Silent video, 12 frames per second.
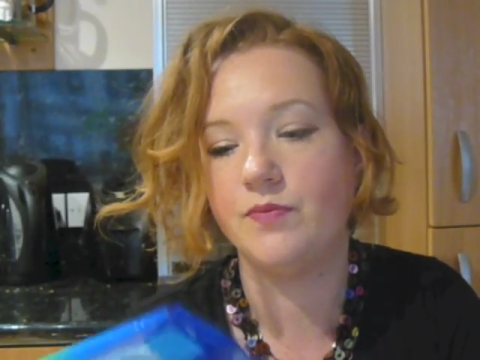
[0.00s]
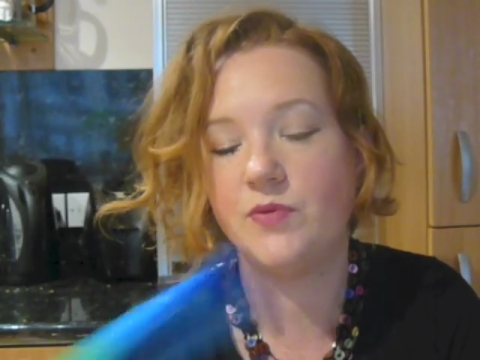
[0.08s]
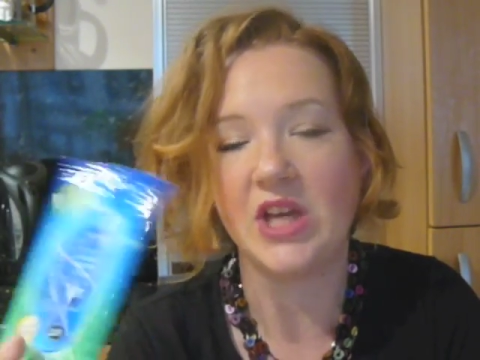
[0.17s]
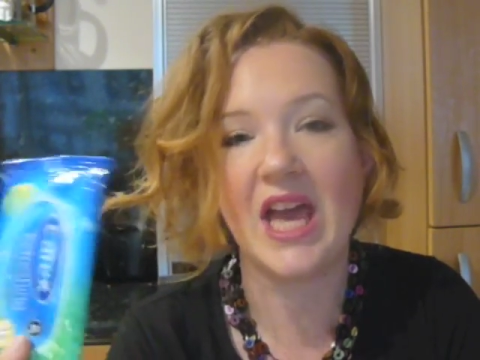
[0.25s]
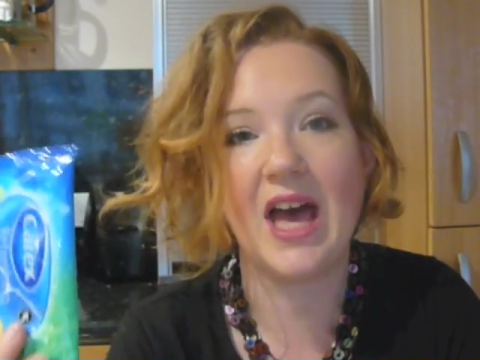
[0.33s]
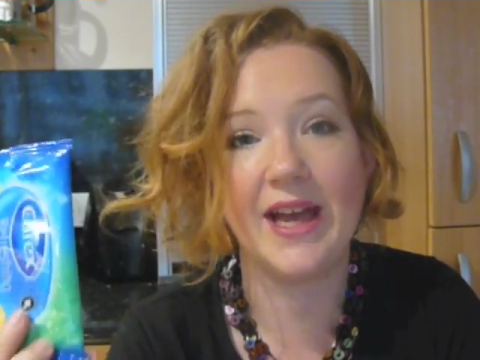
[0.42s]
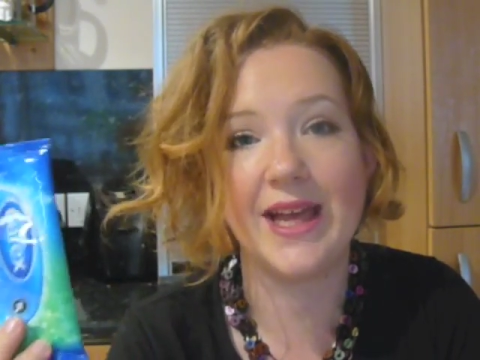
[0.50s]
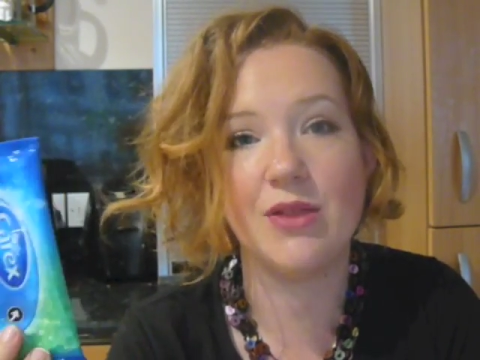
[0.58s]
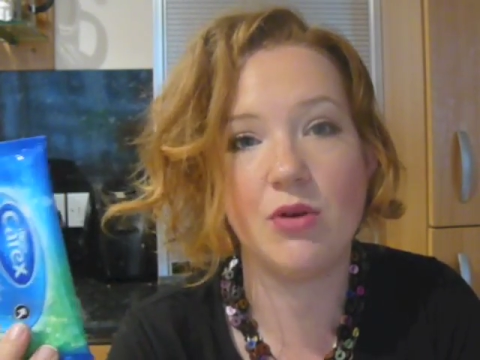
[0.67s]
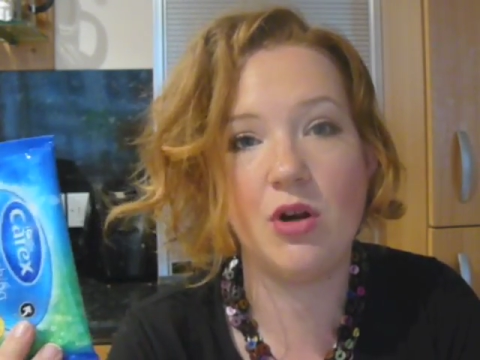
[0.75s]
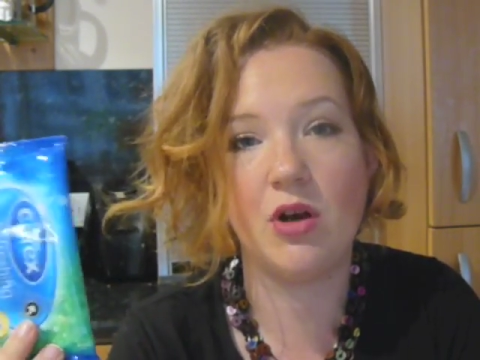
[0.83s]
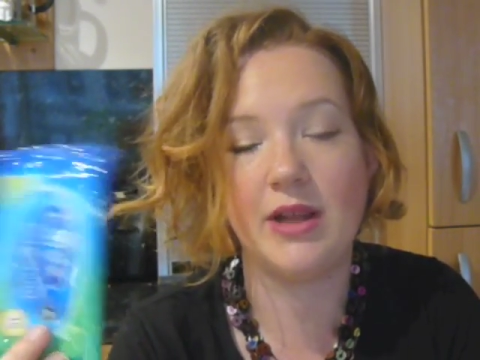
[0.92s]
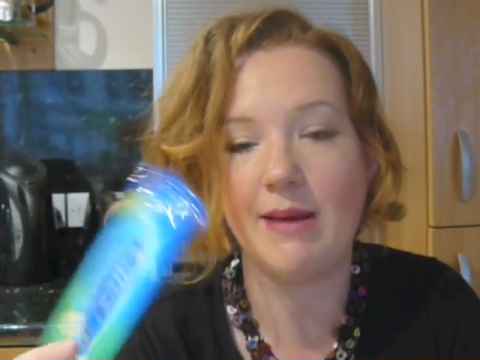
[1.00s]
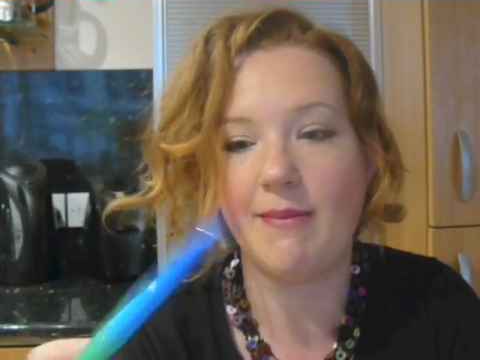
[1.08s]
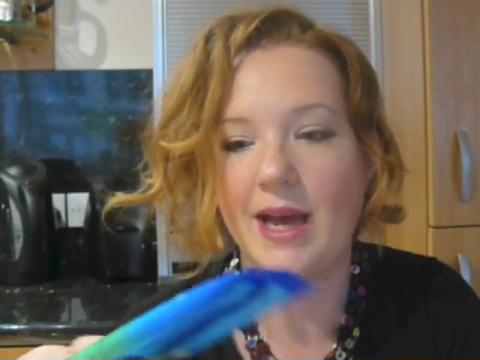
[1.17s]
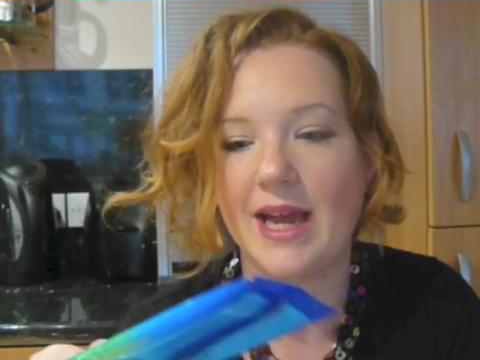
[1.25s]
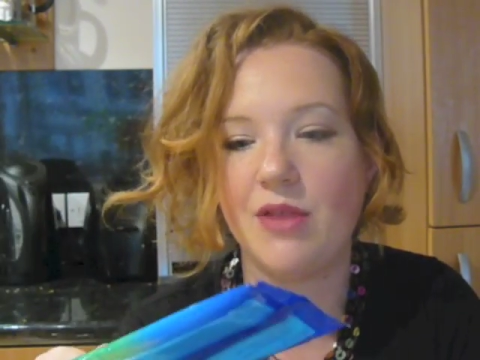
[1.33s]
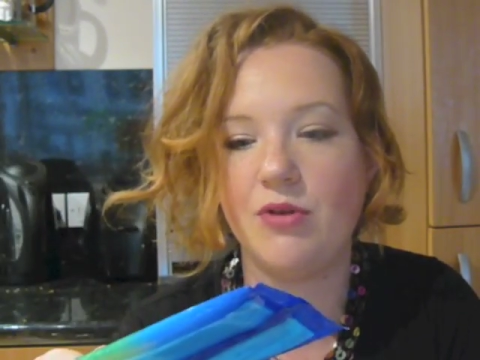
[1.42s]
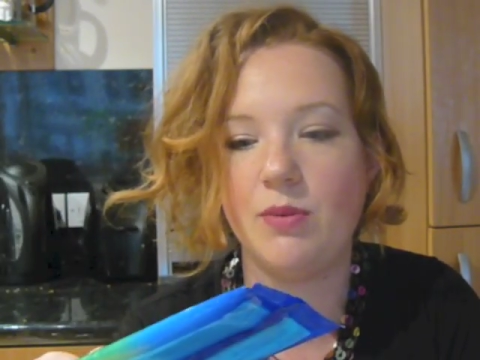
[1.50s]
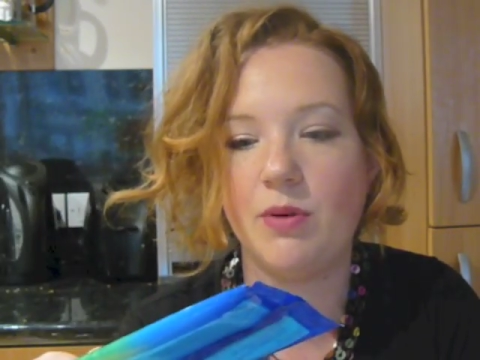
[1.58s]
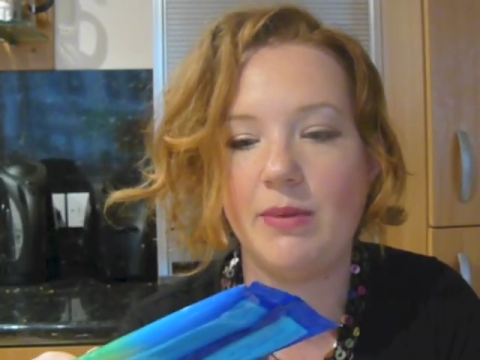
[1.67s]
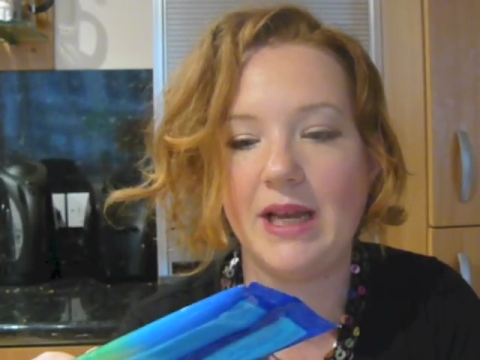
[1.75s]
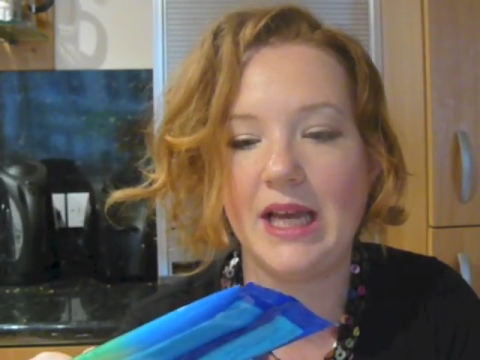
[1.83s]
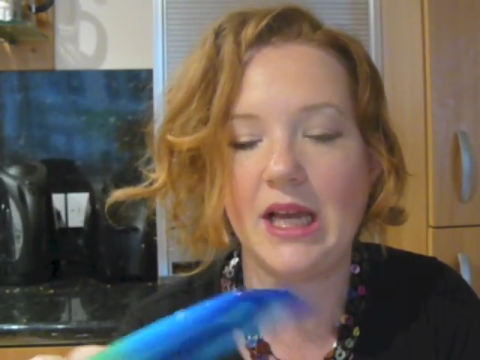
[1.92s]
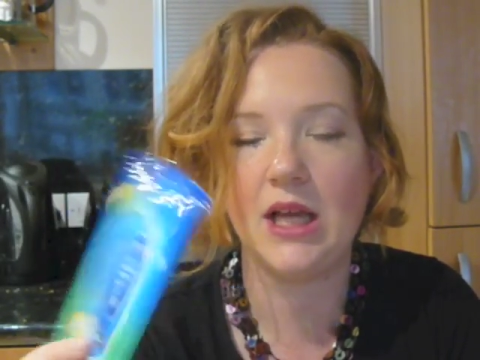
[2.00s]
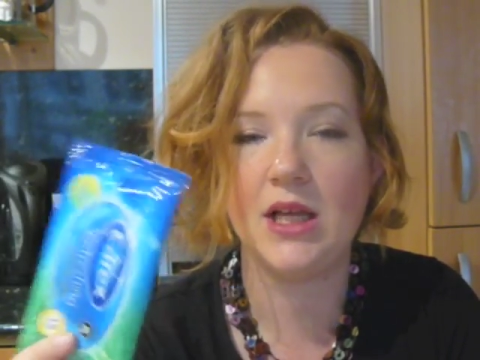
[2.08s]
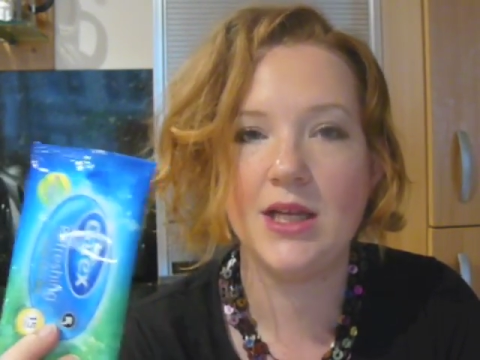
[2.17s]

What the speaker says: So yeah, I get through a lot of them. I get through probably 6